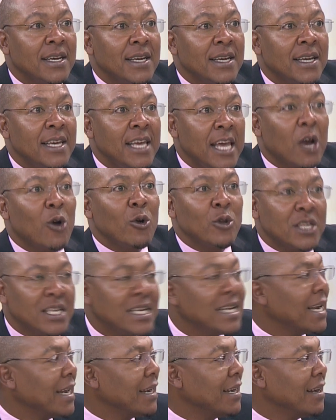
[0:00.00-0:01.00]
He
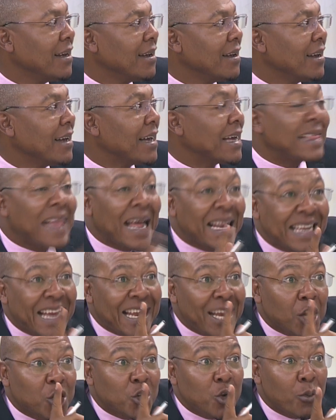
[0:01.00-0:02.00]
conceded. Yeah. That
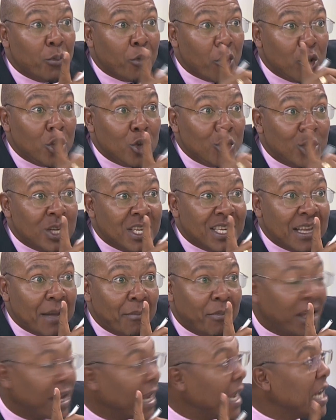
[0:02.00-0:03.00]
election produced
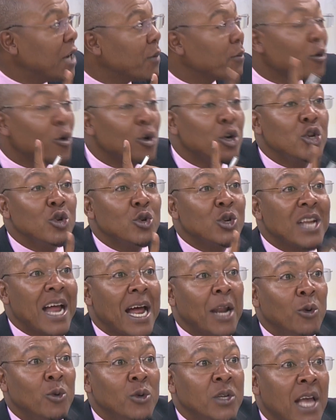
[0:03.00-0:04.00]
something. It produced
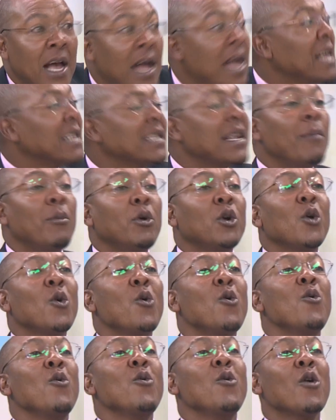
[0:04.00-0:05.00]
a loser. Somebody
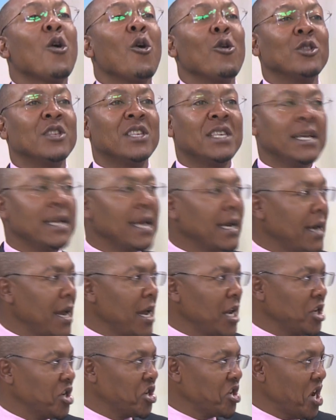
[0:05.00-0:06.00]
who conceded
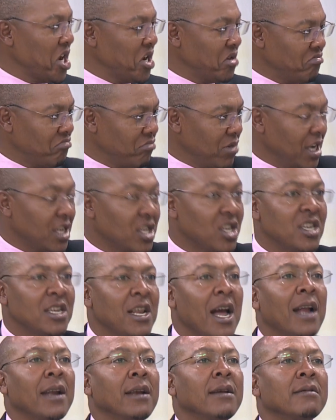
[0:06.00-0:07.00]
and said it's
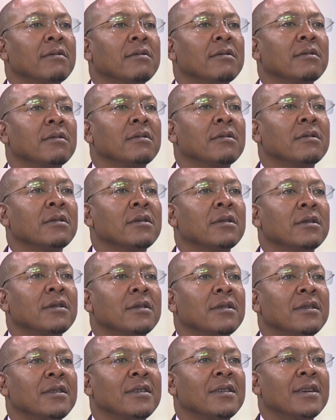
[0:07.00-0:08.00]
done. Yeah.
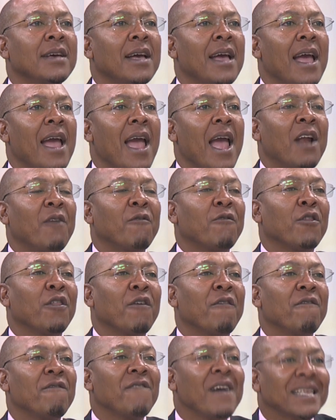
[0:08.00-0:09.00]
And for the
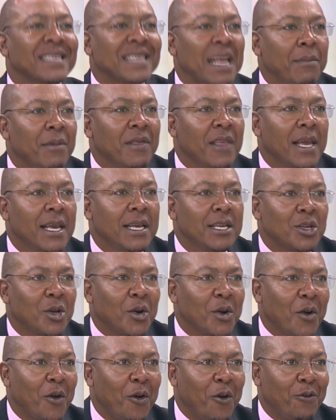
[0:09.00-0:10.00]
first time in the
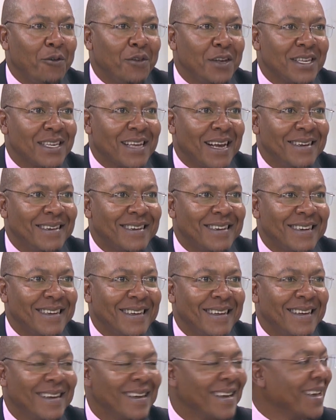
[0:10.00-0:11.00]
history of this country,
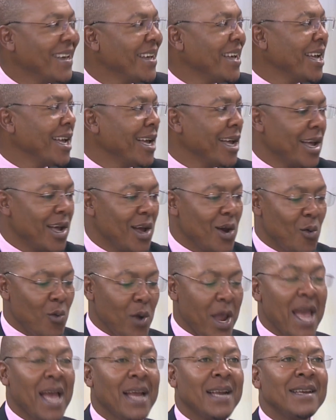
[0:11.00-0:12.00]
we
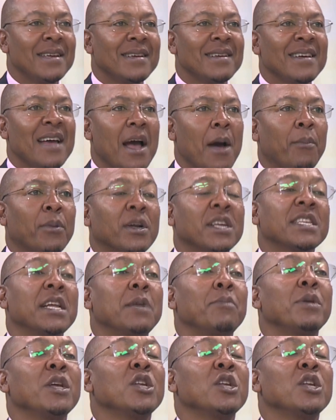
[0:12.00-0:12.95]
had a president being